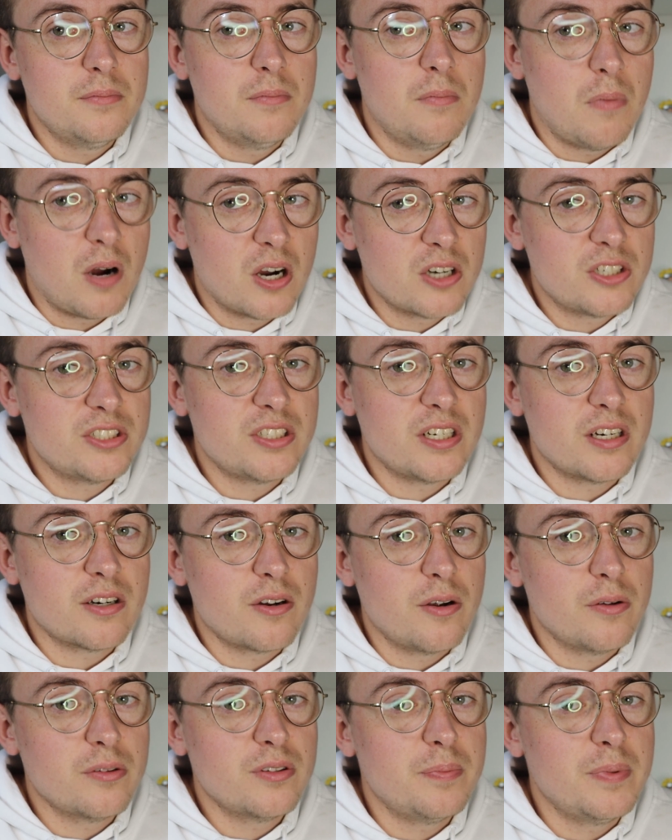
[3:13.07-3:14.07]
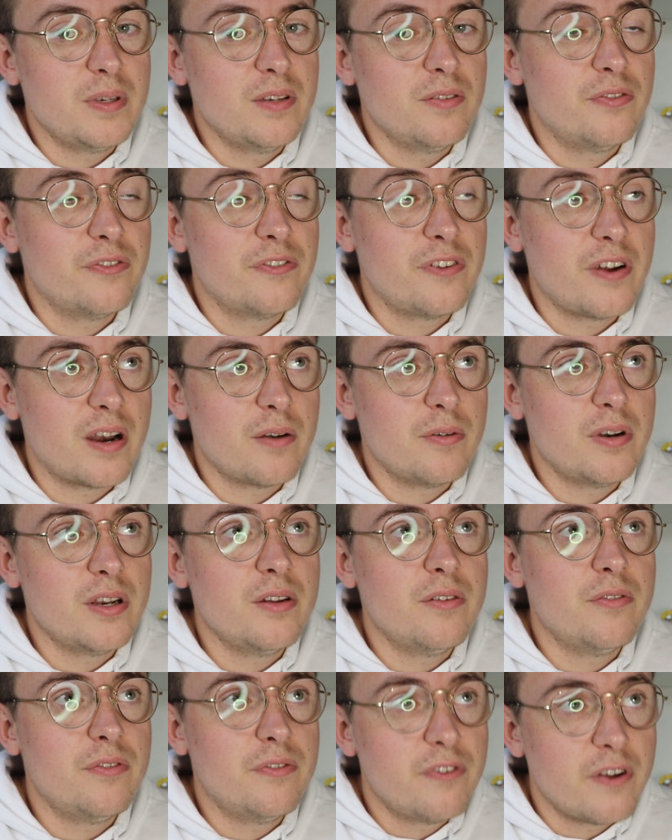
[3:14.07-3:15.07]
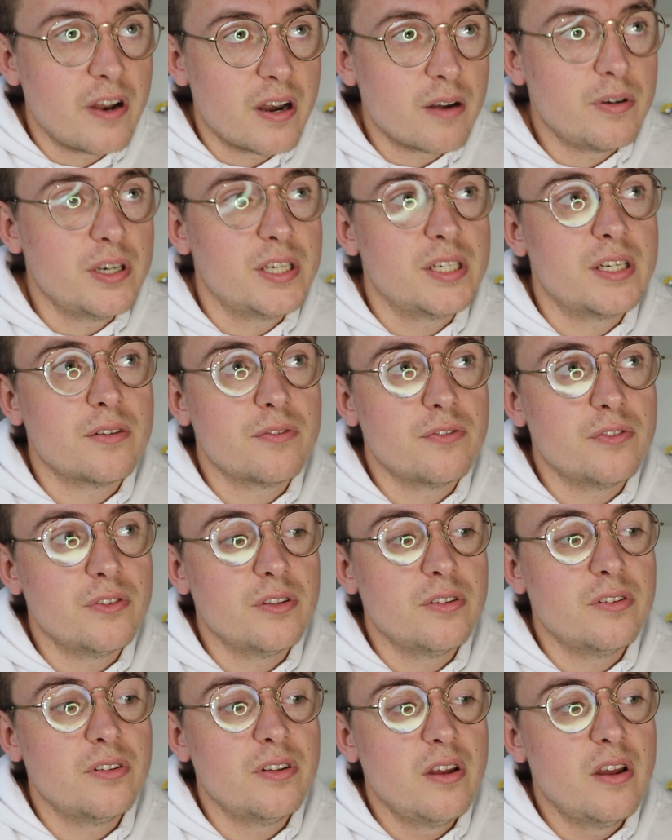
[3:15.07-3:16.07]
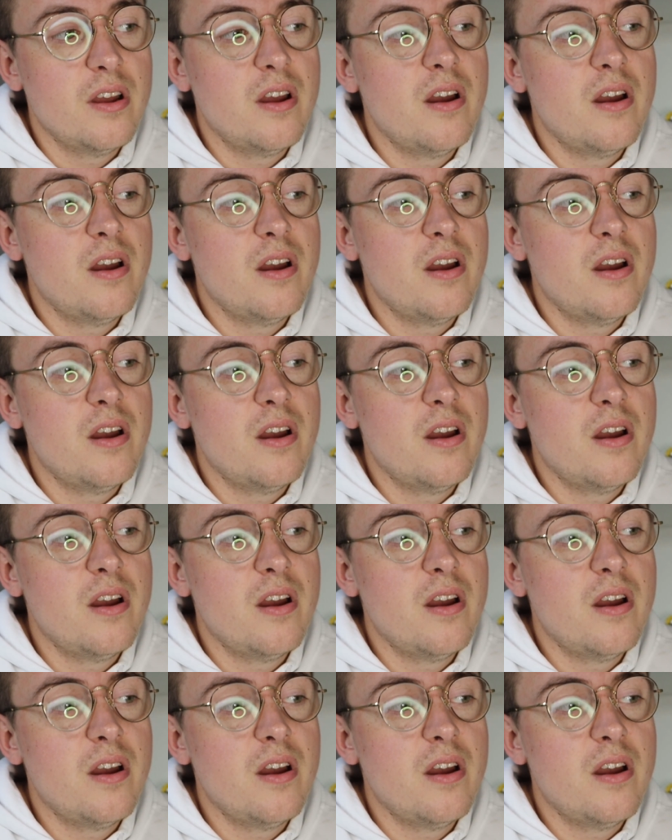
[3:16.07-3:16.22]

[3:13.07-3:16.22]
March, there are going to be very, very different